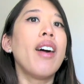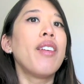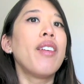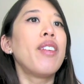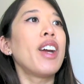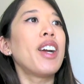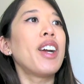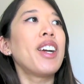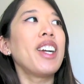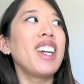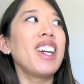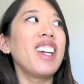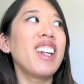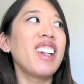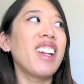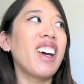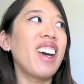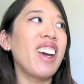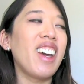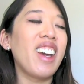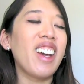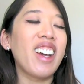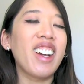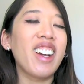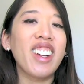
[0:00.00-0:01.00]
very
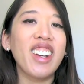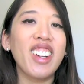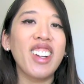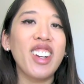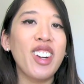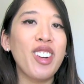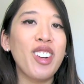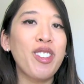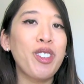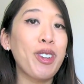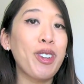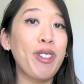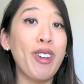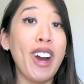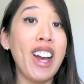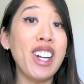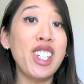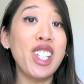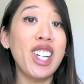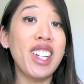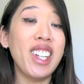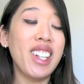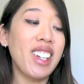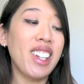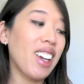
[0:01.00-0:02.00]
like
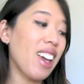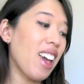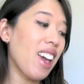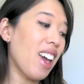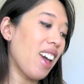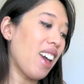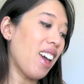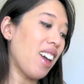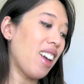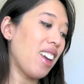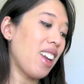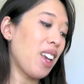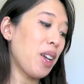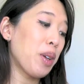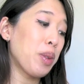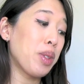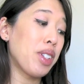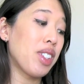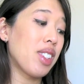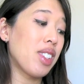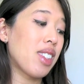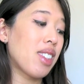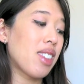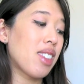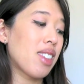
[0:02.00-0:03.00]
refreshing and it
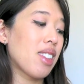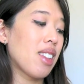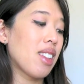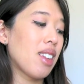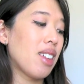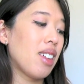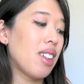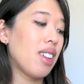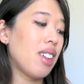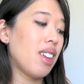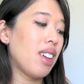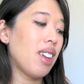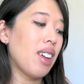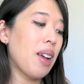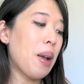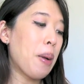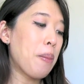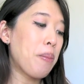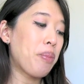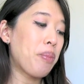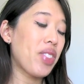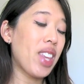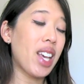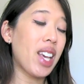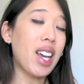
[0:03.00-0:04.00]
was
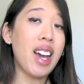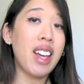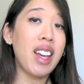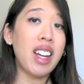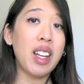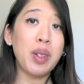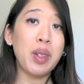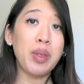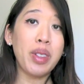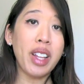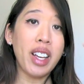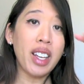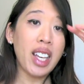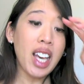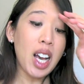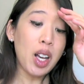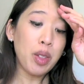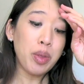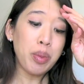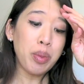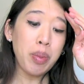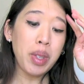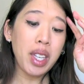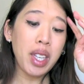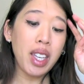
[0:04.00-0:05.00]
they kind of like
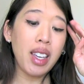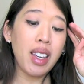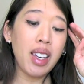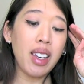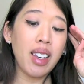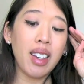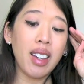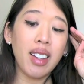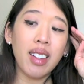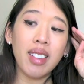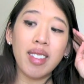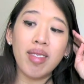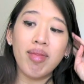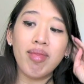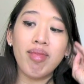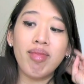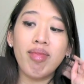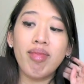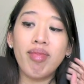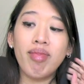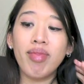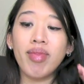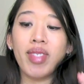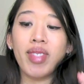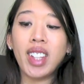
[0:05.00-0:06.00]
helped me
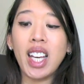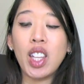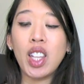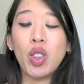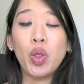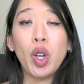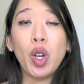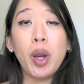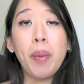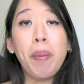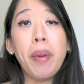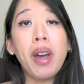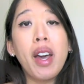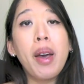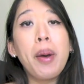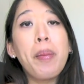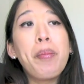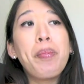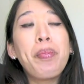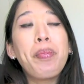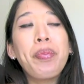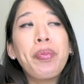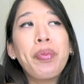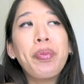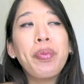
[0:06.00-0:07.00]
get through it.
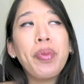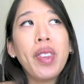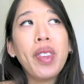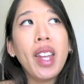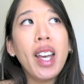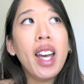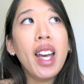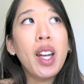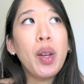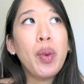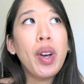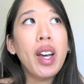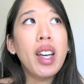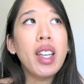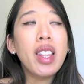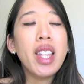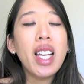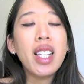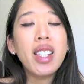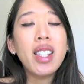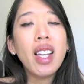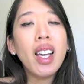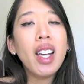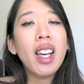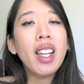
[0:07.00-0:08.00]
But anyway,
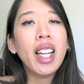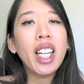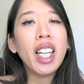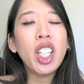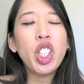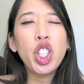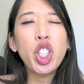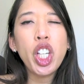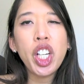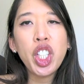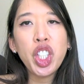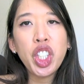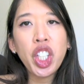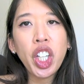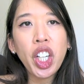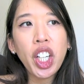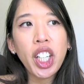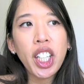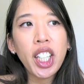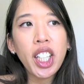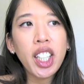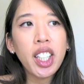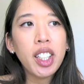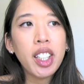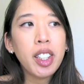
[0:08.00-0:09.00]
they say like
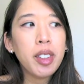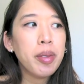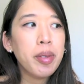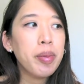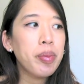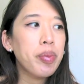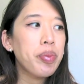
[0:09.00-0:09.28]
ginger